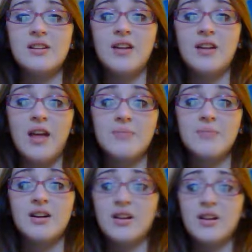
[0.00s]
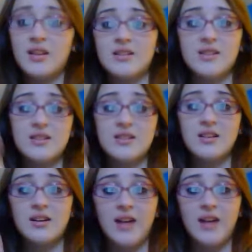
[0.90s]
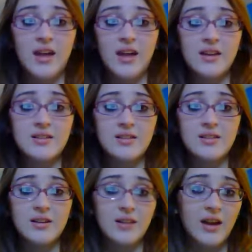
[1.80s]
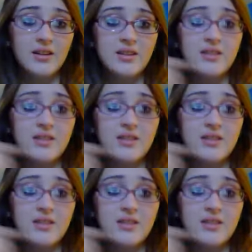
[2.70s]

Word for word: Hamsa is, it's a hand necklace